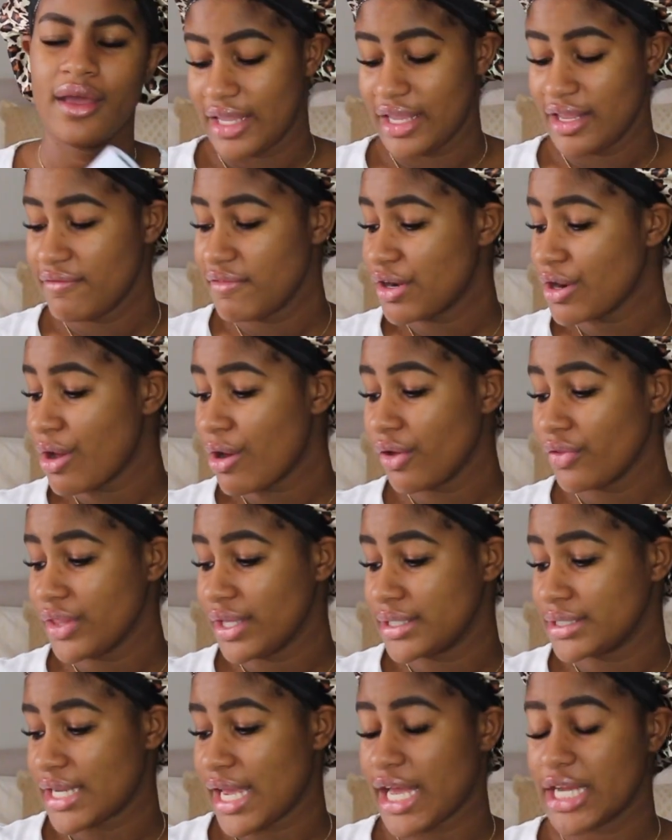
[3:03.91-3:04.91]
Even all the
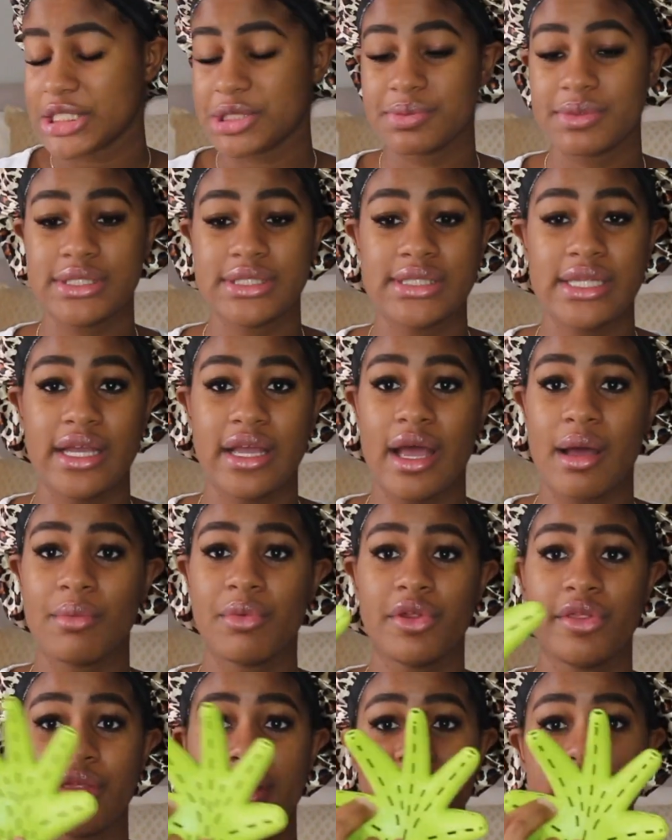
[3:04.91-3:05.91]
attachments that come
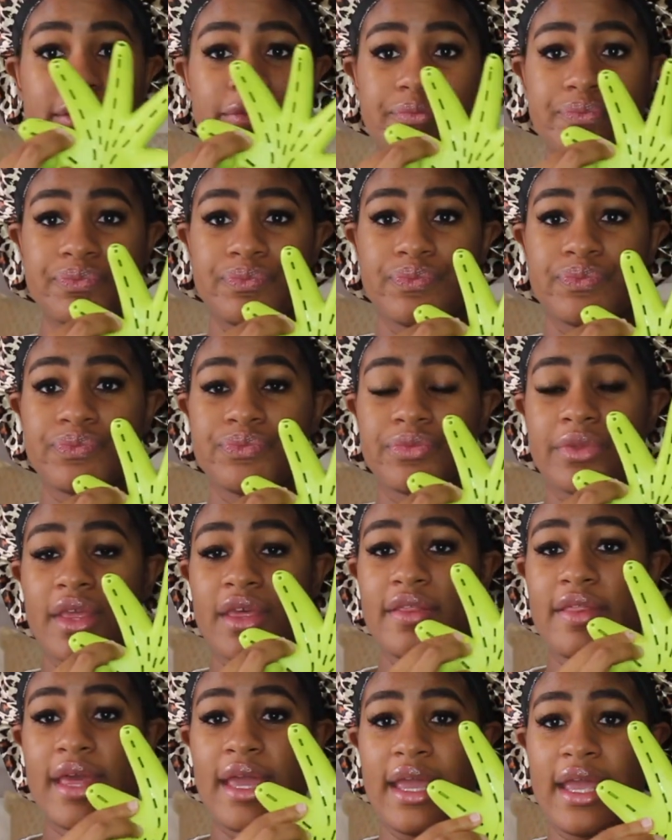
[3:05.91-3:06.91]
with it,
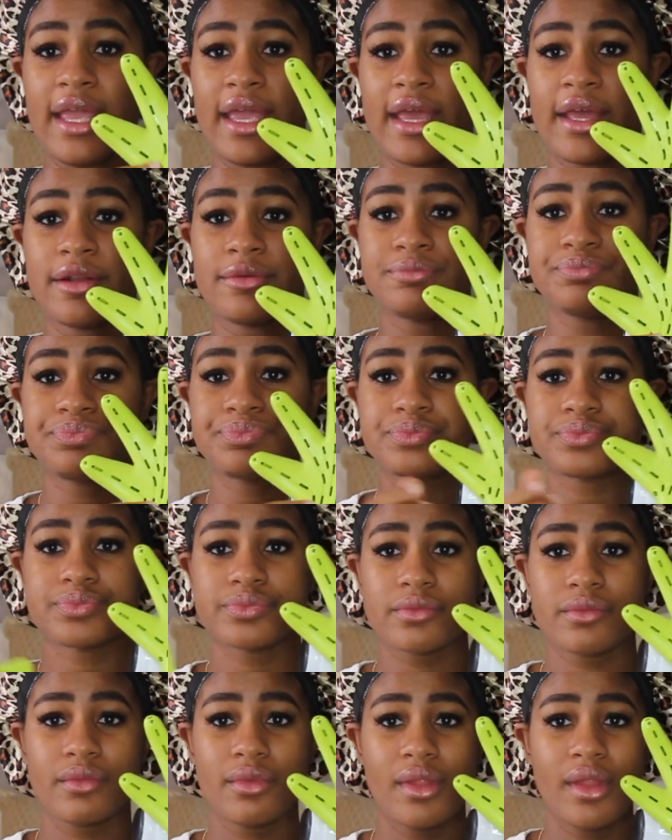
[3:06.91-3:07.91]
the hand
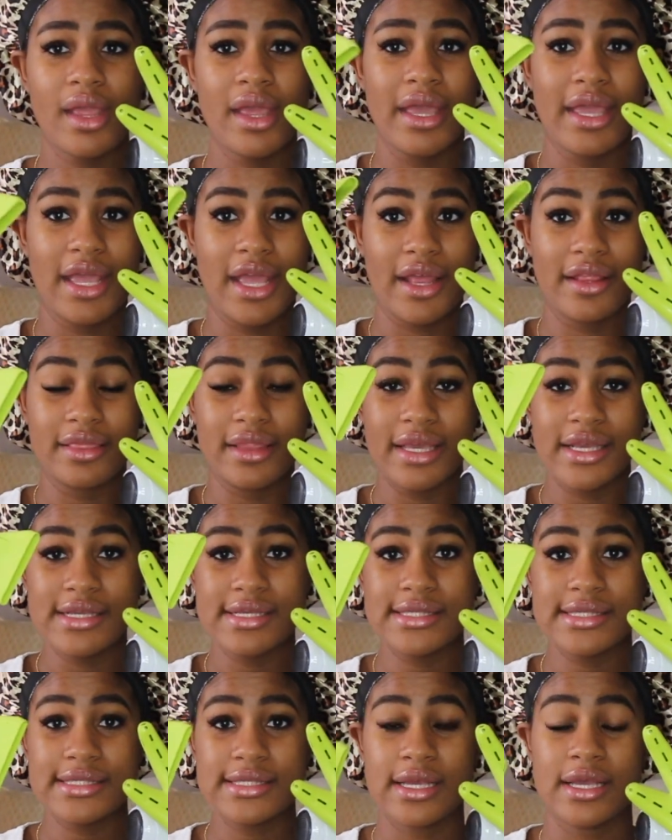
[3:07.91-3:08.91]
and
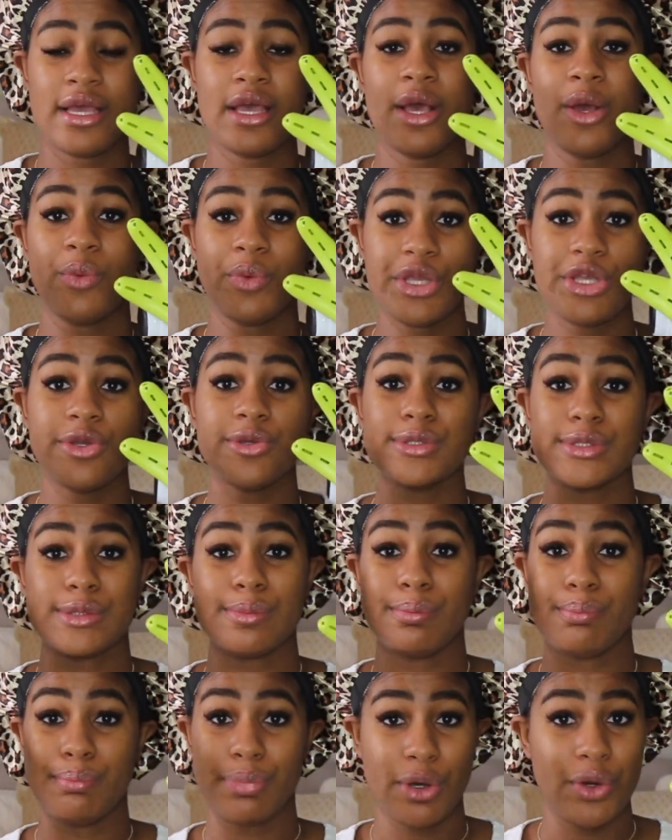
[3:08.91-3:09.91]
this, we use
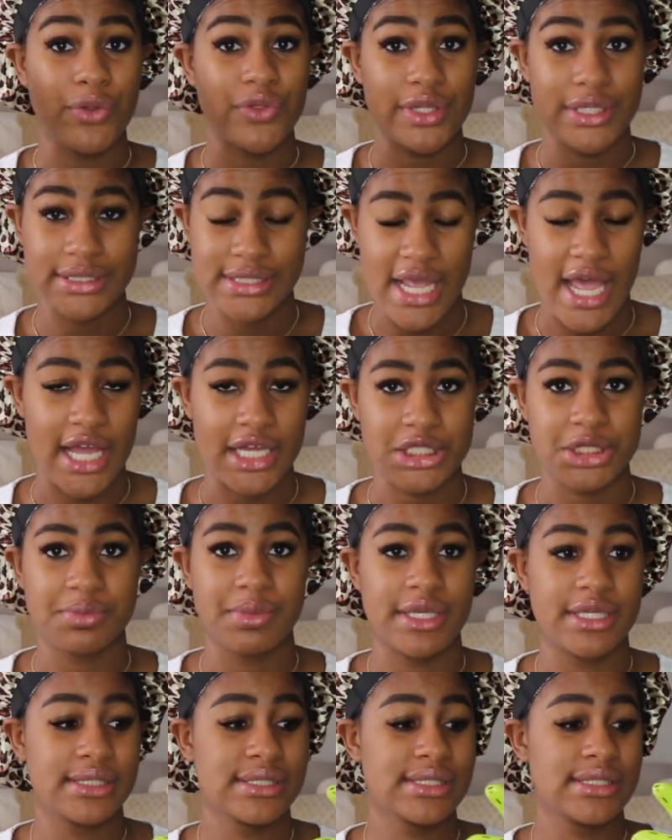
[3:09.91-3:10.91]
both
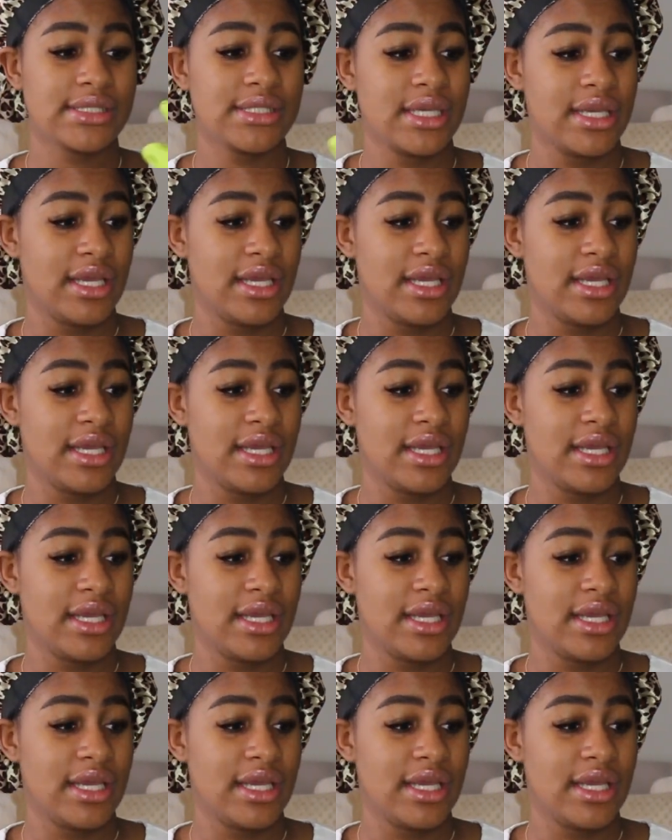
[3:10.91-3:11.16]
attachments,